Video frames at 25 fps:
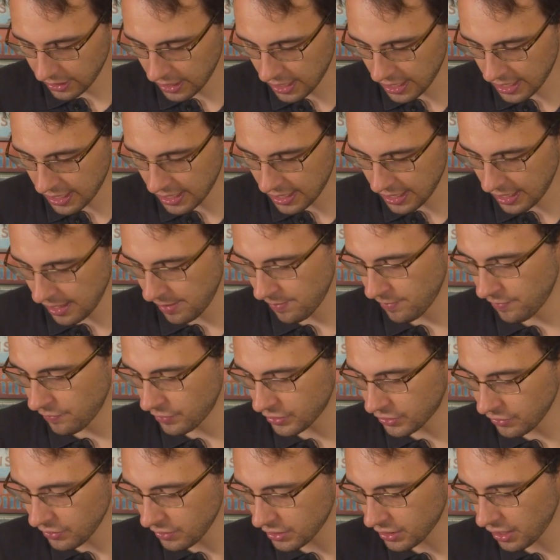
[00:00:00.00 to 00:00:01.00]
We're
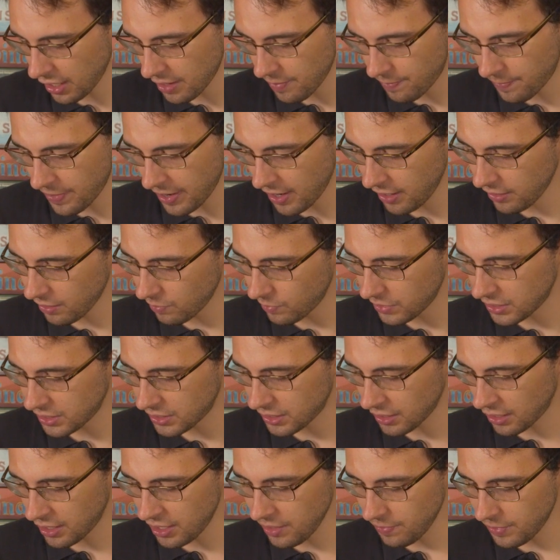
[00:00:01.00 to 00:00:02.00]
doing slightly better than we
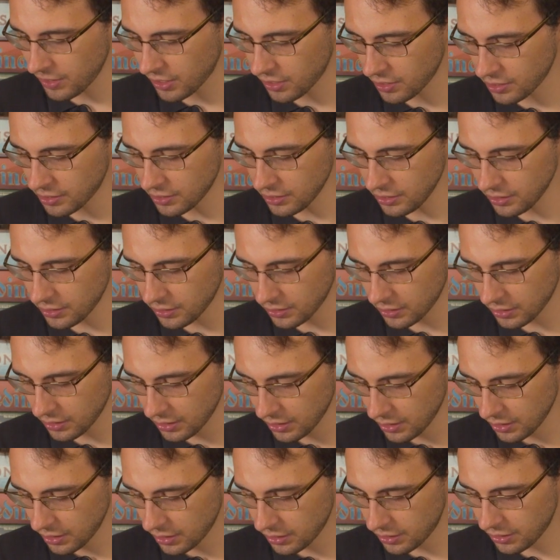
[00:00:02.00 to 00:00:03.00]
started because
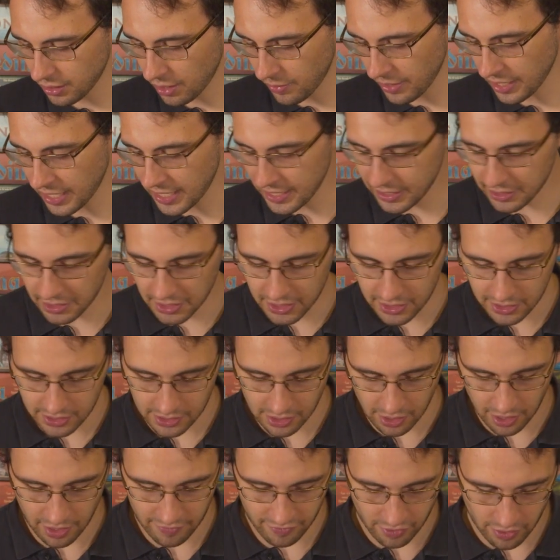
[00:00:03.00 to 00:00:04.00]
you start with 8 dice
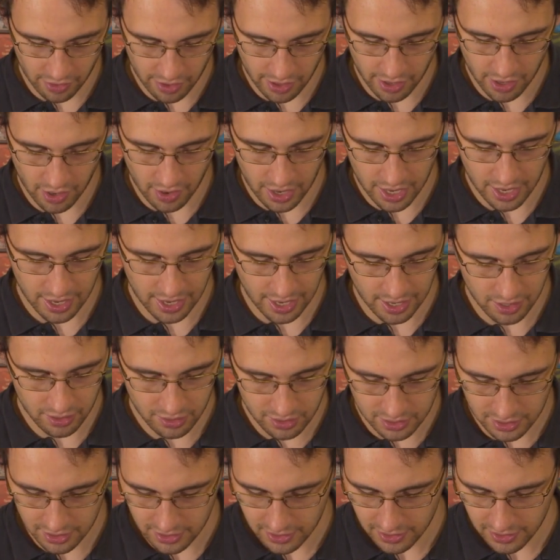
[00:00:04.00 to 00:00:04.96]
and I've got 9 now.